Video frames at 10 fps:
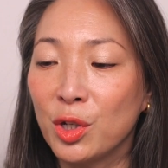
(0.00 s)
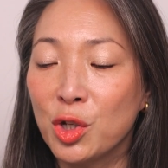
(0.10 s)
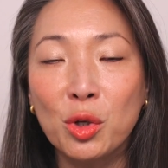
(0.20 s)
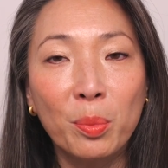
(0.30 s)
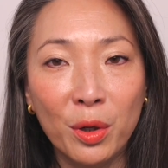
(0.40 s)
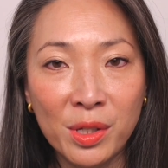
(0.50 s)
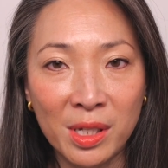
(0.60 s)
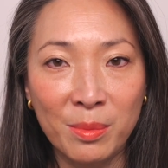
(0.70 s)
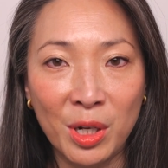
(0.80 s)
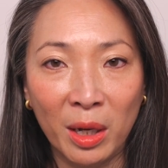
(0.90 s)
the two birds
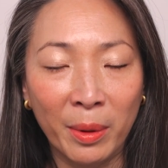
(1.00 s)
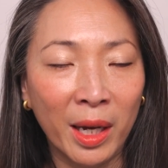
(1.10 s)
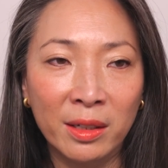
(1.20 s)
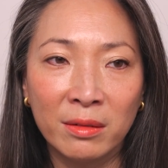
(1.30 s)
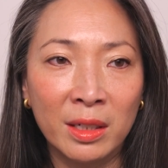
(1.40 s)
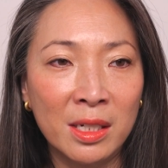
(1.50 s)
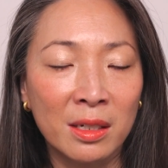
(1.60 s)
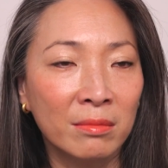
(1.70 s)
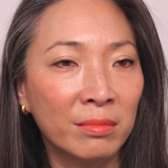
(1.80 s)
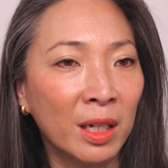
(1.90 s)
that I'm talking about, I need
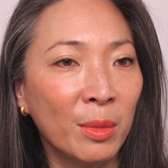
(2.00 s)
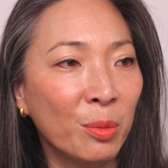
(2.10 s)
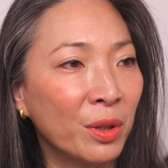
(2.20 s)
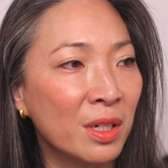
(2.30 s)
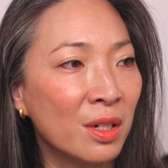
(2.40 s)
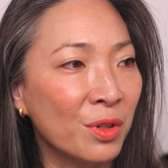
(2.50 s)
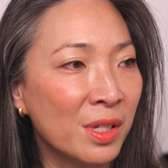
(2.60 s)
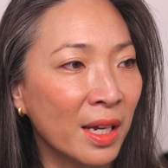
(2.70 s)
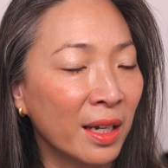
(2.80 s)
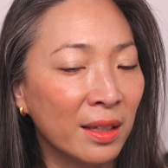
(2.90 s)
to come up with a different
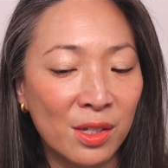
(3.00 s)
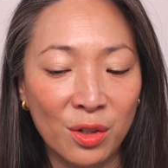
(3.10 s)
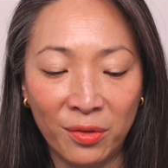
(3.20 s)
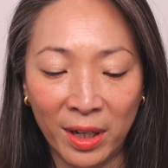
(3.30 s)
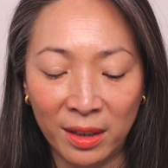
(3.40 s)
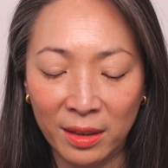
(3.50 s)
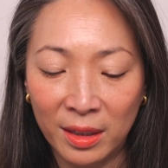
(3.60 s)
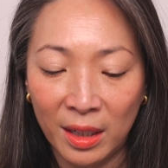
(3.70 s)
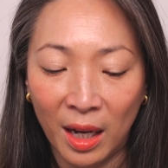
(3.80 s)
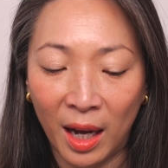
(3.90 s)
saying that's so violent.
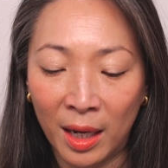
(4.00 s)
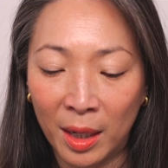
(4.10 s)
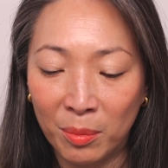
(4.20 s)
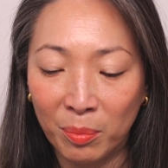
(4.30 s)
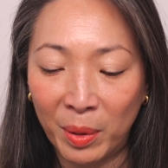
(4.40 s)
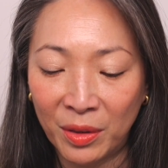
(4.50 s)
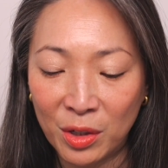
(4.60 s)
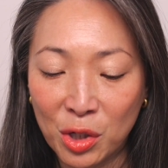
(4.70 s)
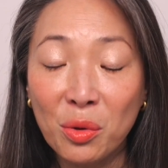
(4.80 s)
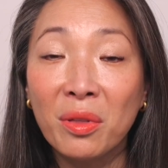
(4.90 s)
Um, but the
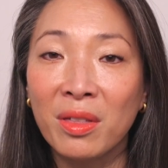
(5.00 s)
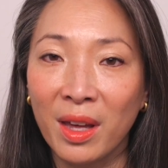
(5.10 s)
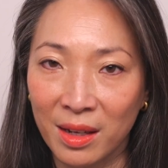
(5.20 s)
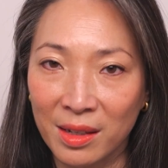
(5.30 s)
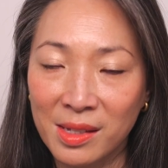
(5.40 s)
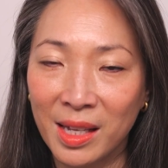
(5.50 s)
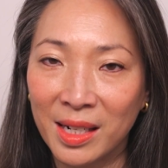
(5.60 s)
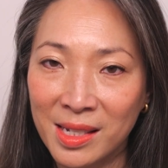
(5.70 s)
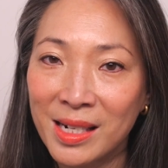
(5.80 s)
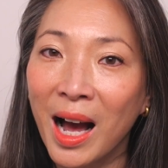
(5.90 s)
two things that
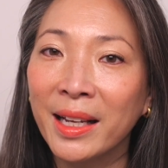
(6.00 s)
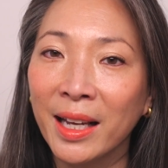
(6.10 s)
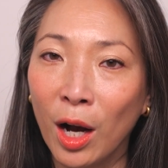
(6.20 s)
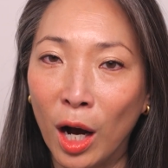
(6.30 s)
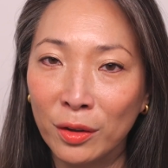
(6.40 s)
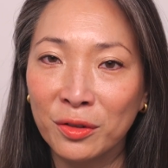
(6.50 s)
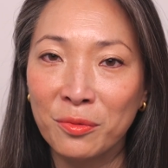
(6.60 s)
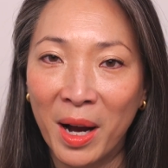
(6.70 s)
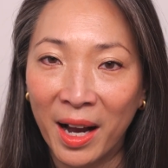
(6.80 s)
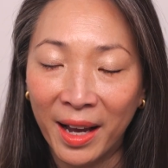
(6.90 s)
it's knocking off of
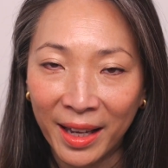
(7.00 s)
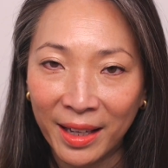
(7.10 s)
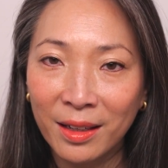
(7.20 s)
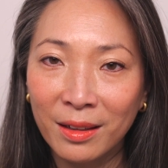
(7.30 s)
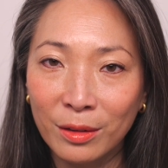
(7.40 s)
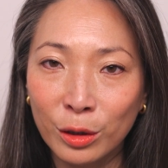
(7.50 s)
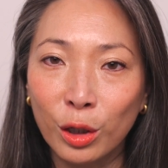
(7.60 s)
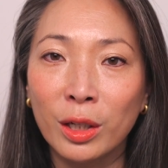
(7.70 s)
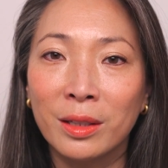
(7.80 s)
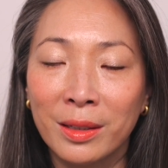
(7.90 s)
my
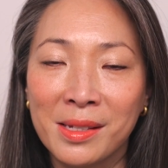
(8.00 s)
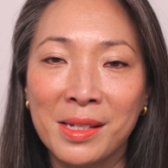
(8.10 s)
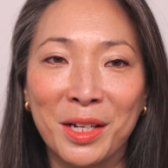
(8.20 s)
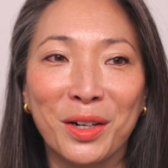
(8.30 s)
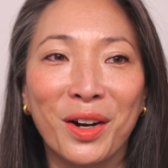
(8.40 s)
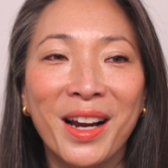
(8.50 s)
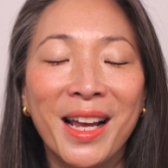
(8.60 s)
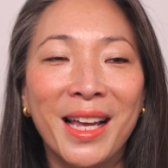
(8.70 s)
look list here